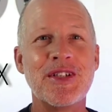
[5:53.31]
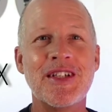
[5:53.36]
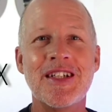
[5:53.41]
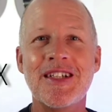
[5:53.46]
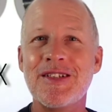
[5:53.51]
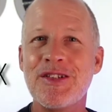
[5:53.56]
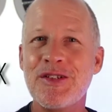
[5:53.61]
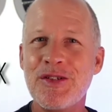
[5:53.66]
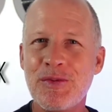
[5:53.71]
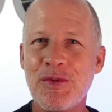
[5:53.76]
to
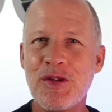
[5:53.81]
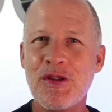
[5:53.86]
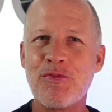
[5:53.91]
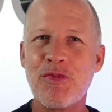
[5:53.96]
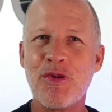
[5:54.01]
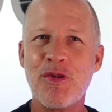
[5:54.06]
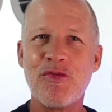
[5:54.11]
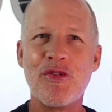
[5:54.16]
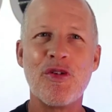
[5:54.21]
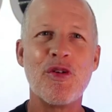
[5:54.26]
do with
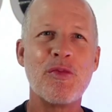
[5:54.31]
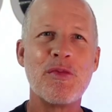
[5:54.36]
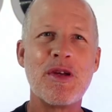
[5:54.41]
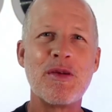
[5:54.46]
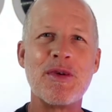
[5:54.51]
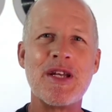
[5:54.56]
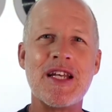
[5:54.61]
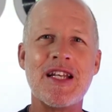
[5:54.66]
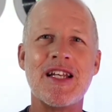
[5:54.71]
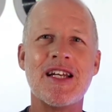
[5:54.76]
performing
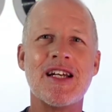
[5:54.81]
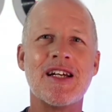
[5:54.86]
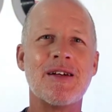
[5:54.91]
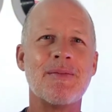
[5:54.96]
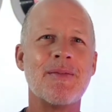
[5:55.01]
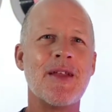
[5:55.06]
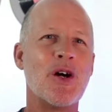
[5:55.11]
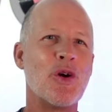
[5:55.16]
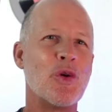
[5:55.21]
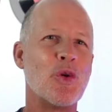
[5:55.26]
media
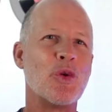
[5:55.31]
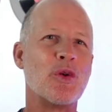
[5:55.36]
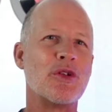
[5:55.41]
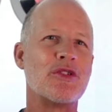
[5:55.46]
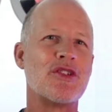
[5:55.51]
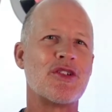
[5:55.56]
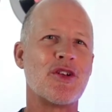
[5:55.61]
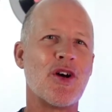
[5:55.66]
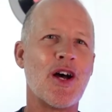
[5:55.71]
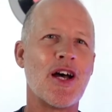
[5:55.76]
or
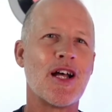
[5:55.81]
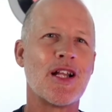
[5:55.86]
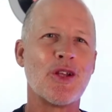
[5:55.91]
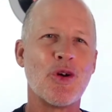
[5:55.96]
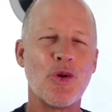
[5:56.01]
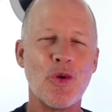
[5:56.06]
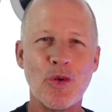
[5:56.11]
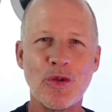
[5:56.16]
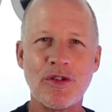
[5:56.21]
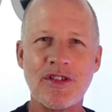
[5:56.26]
style
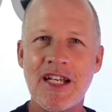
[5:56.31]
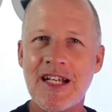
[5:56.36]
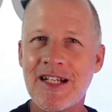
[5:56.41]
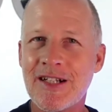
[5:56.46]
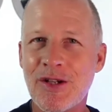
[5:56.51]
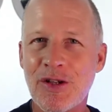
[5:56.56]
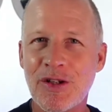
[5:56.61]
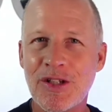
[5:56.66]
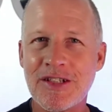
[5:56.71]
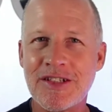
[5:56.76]
or
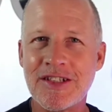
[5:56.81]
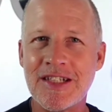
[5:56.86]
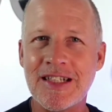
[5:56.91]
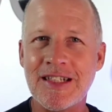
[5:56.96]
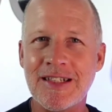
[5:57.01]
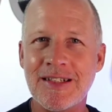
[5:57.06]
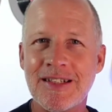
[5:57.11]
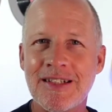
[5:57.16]
technology.